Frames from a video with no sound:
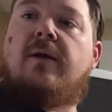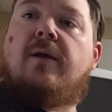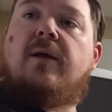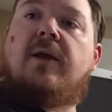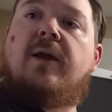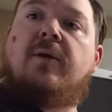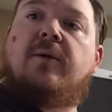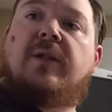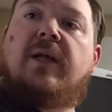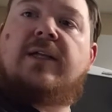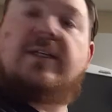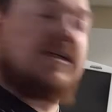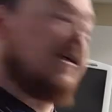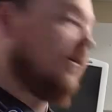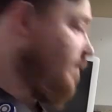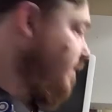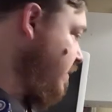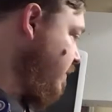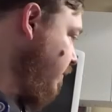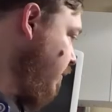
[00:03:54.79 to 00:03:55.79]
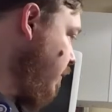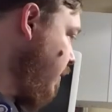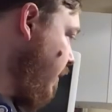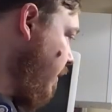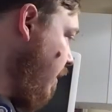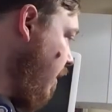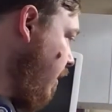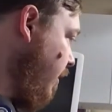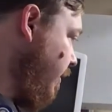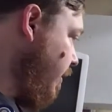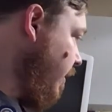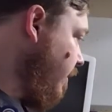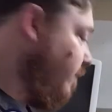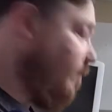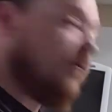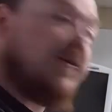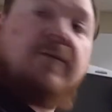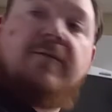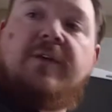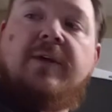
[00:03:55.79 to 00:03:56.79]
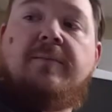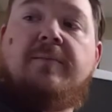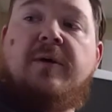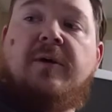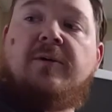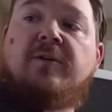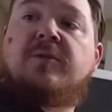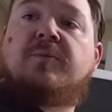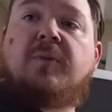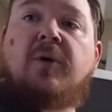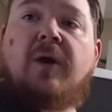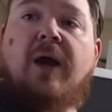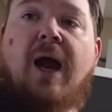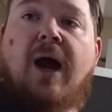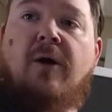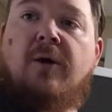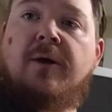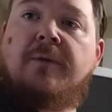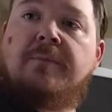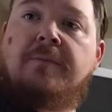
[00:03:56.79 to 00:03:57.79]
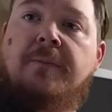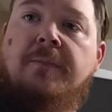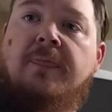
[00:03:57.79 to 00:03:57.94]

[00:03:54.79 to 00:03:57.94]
he would like to give this fluid at 150 mils per hour.